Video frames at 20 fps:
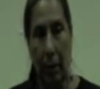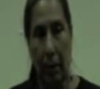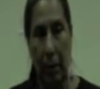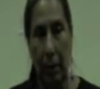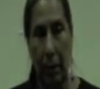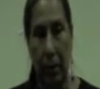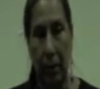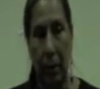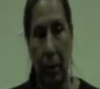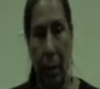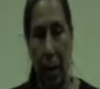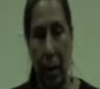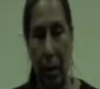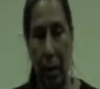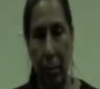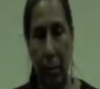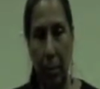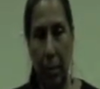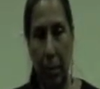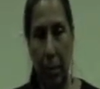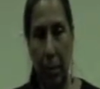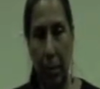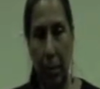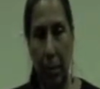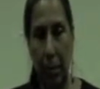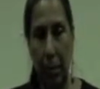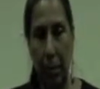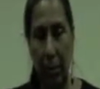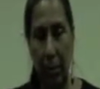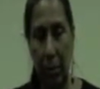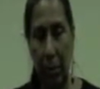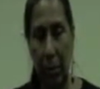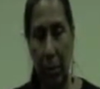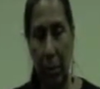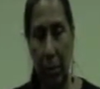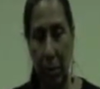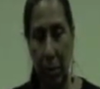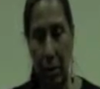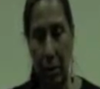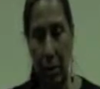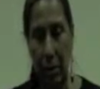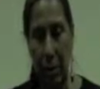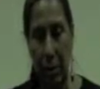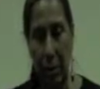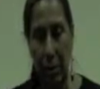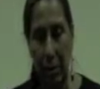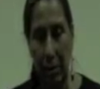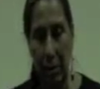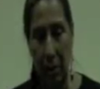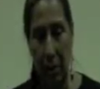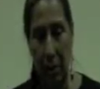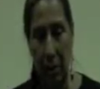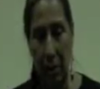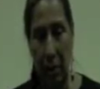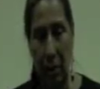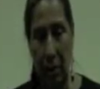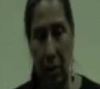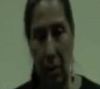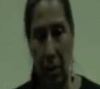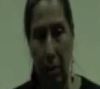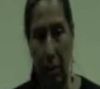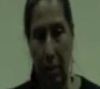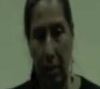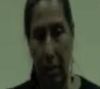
where the Ponca people live is in north central Oklahoma.